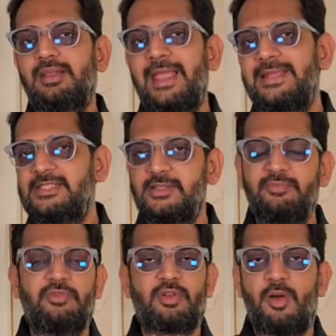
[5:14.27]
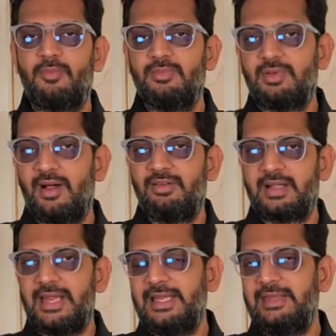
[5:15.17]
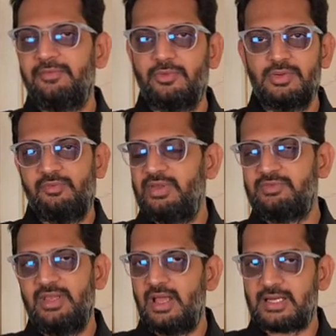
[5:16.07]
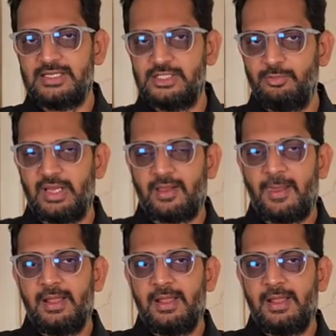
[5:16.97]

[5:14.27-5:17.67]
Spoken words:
calcium from our daily foods which we are consuming.